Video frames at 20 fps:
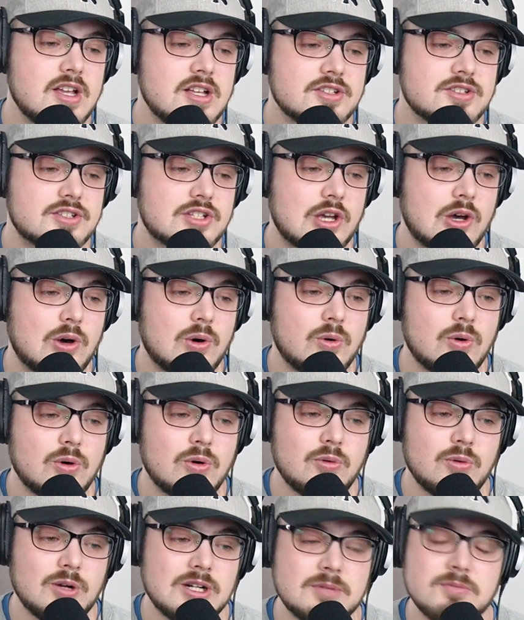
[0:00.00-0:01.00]
So
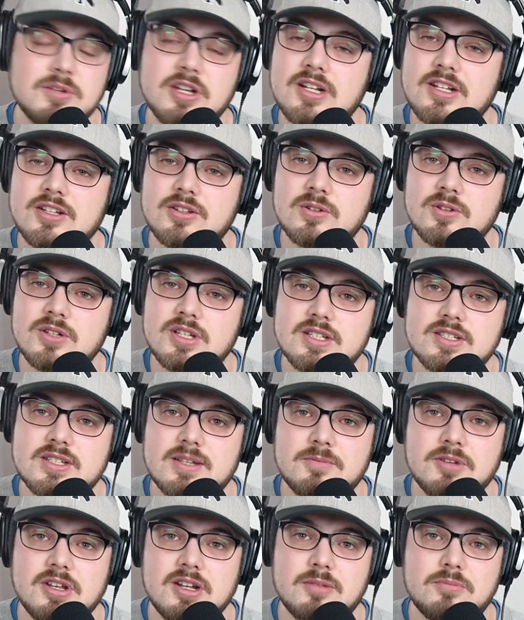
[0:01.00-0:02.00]
what I'm going to do is
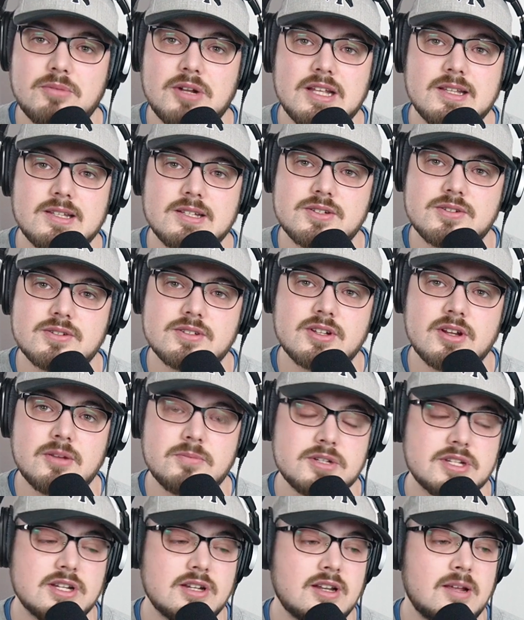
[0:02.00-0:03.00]
I'm going to play the
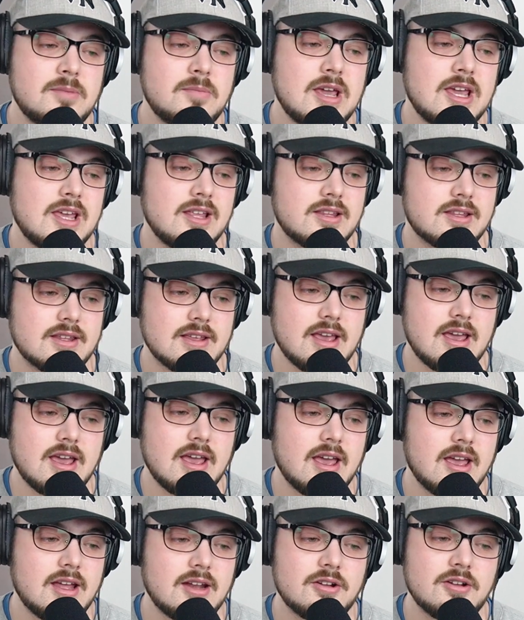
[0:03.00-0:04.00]
transcription I made,
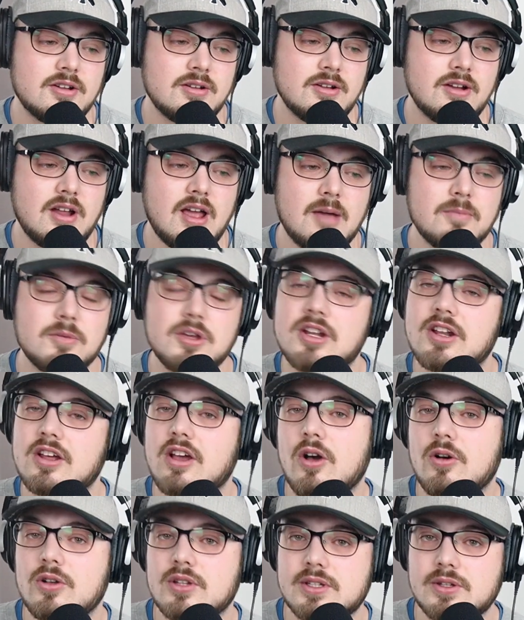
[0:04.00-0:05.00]
and I'm going to
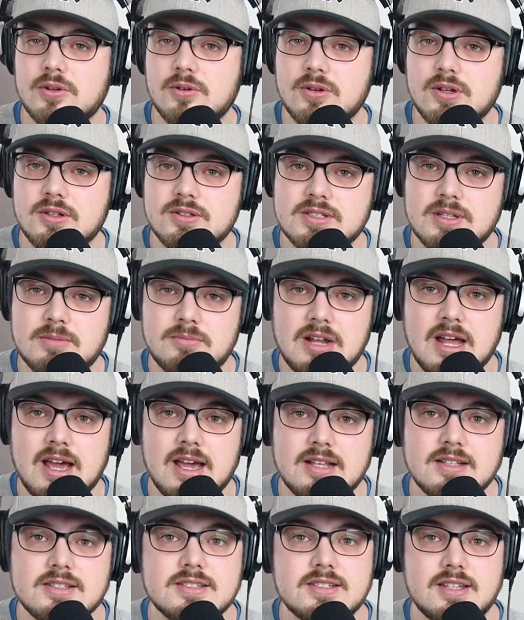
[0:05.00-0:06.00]
go through some
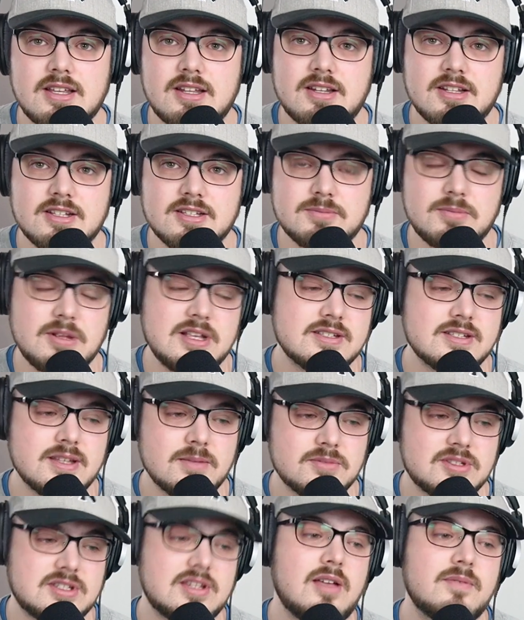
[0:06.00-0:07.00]
lines and explain
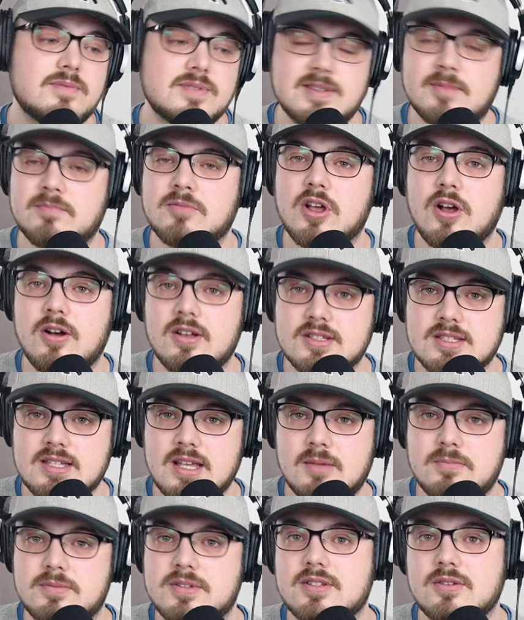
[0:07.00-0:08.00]
some stuff, some
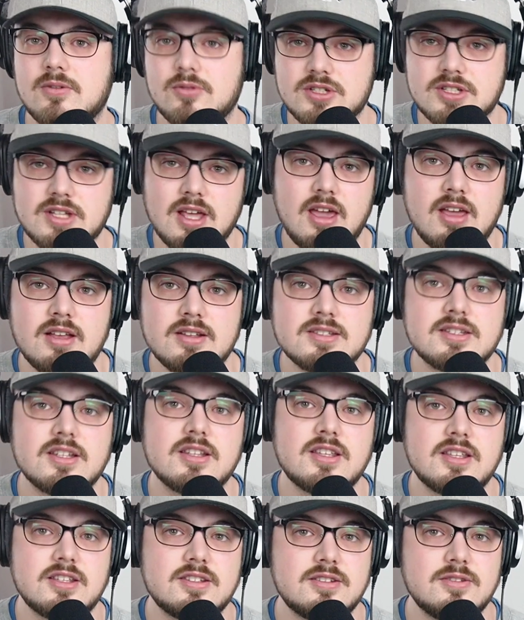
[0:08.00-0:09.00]
concepts or scales that
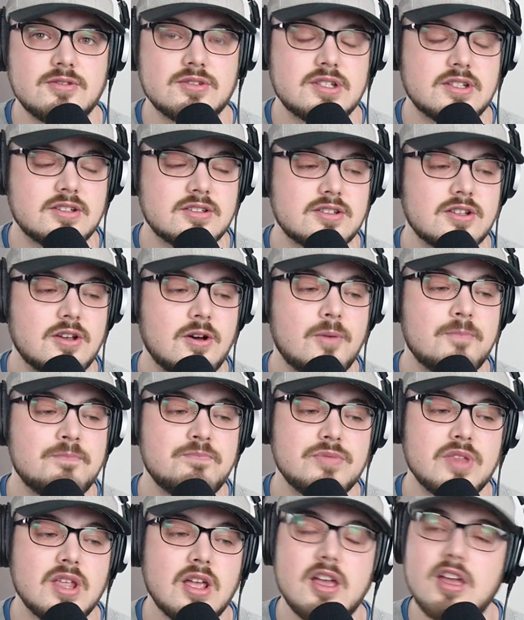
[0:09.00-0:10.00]
he's using. So
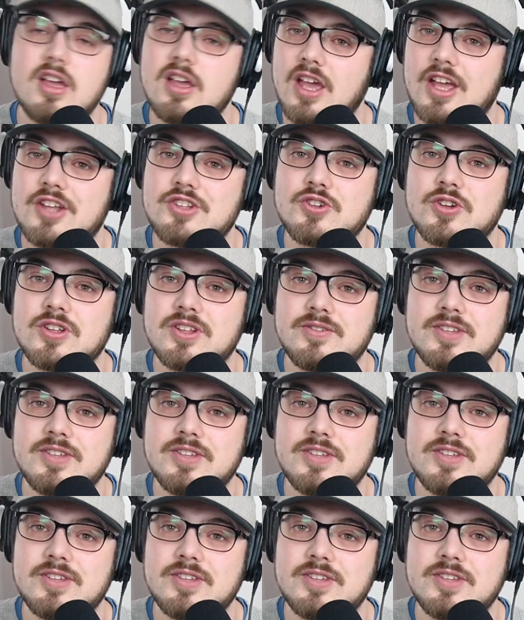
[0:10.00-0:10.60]
enjoy the